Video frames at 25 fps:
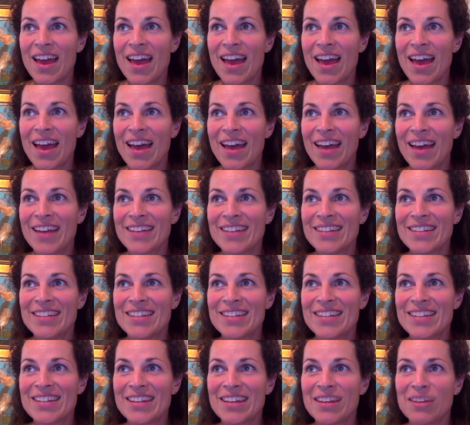
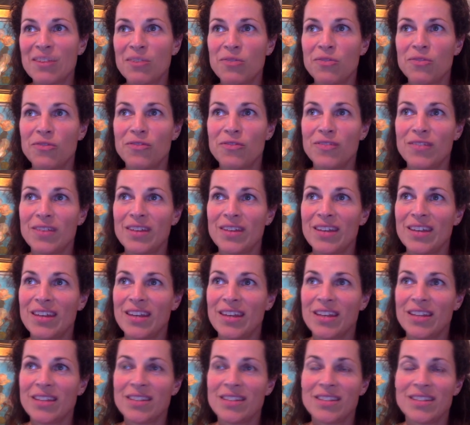And if
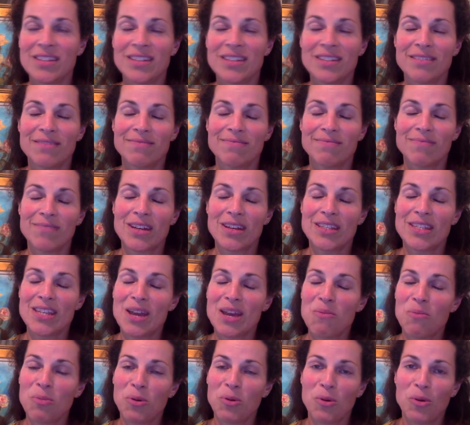it's a
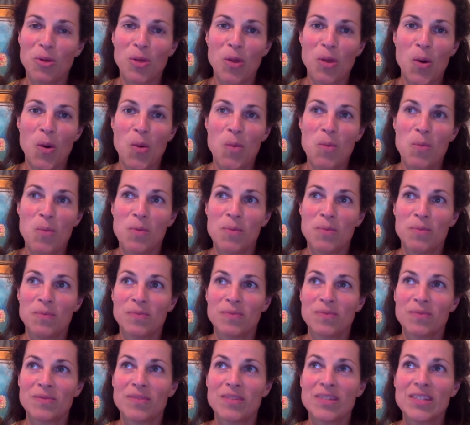temporal lobe
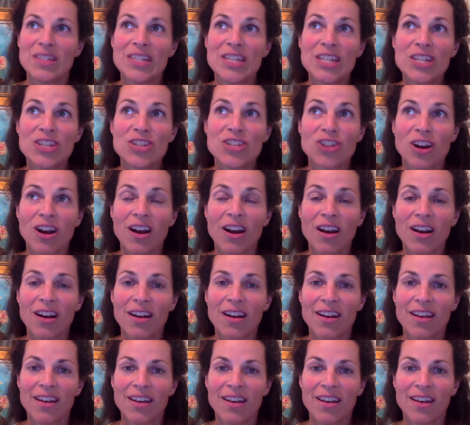seizure
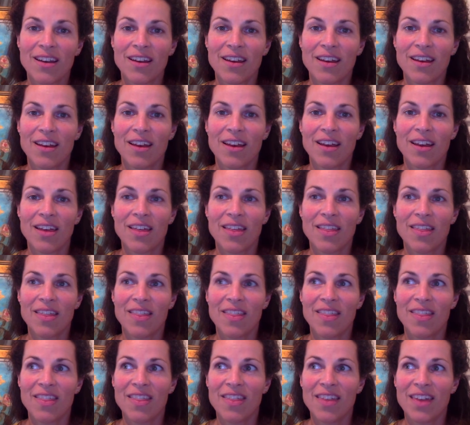
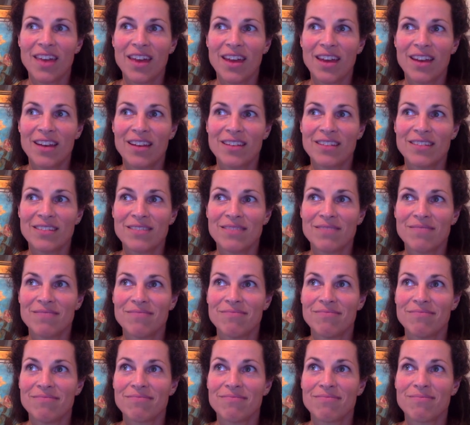that
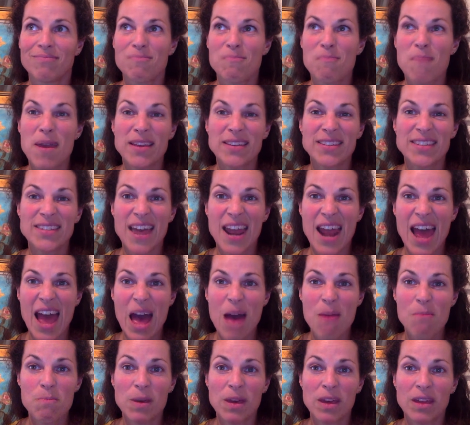makes that
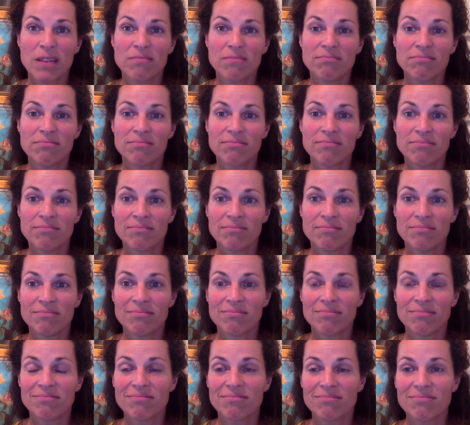happen,
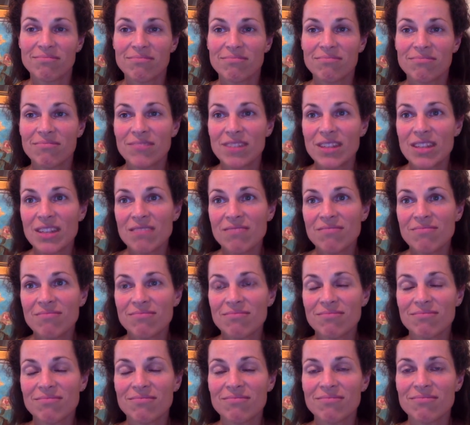then
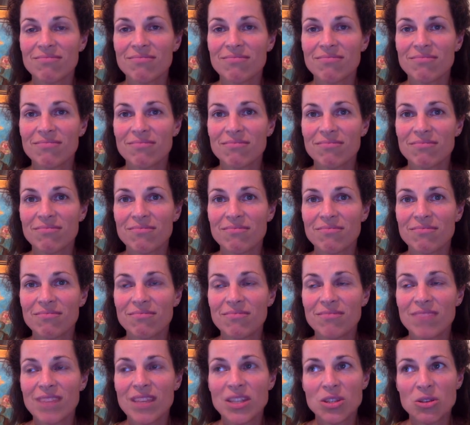
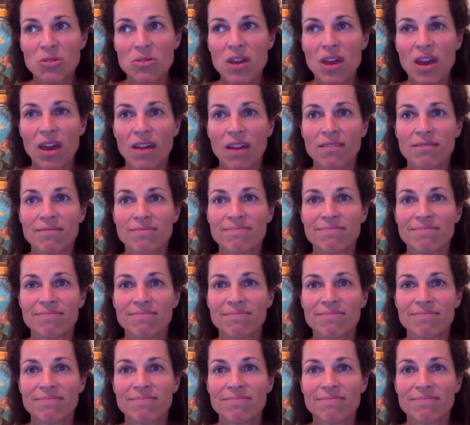that's okay.